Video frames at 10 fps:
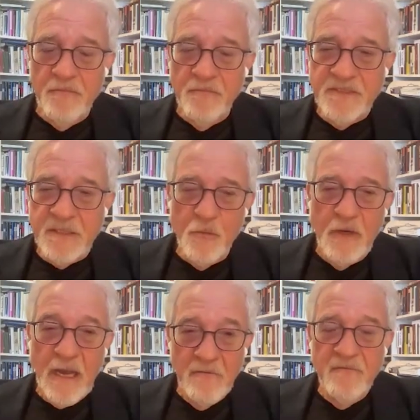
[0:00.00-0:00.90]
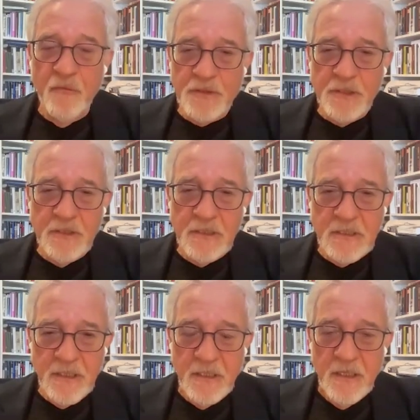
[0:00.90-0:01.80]
So
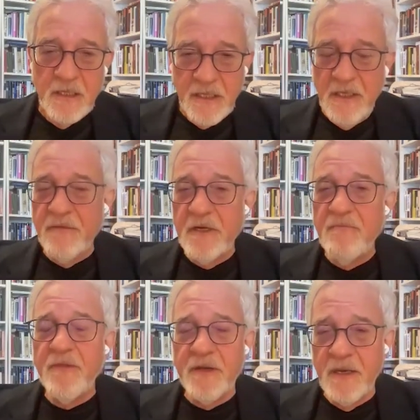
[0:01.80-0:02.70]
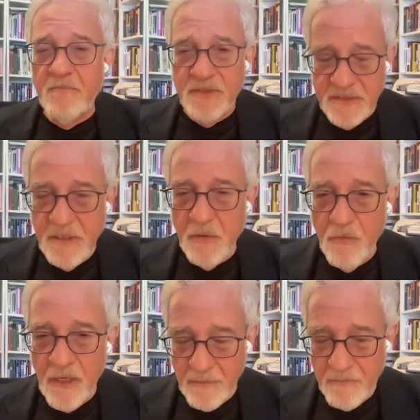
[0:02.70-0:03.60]
unfortunately, even if the numbers go
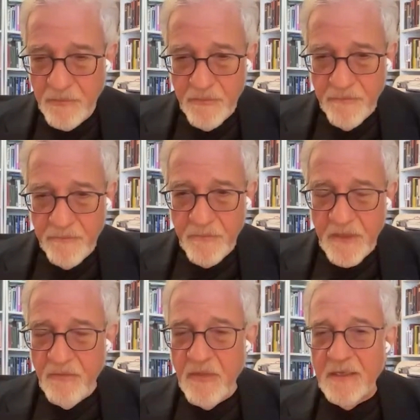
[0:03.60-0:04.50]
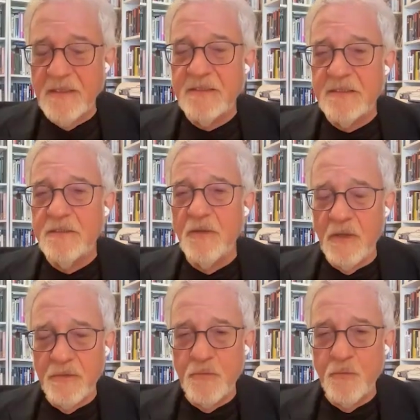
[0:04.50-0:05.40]
up, that is
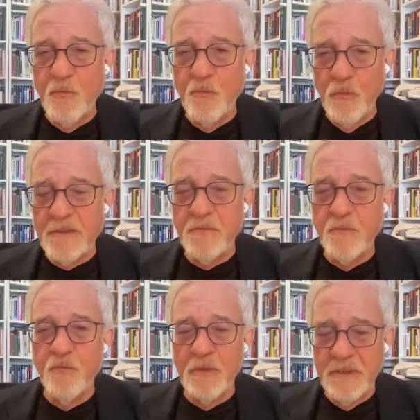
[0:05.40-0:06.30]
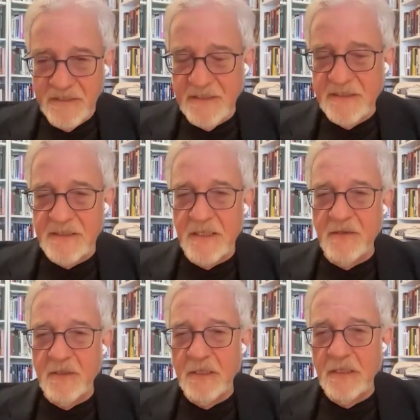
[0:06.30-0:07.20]
not what would
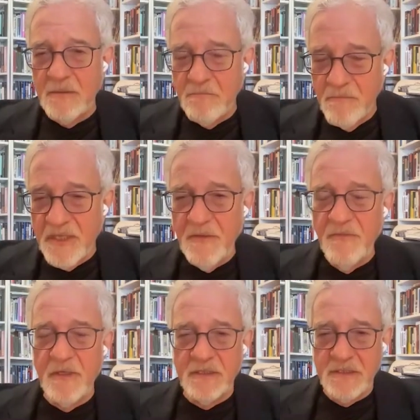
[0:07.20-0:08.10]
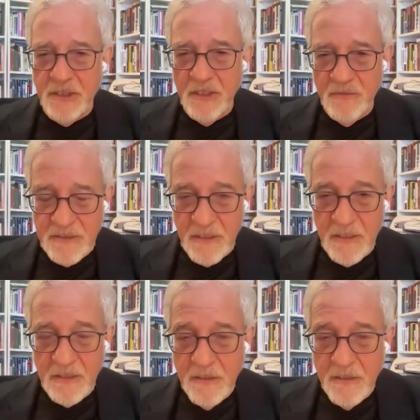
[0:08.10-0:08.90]
necessarily mean that it's genocide.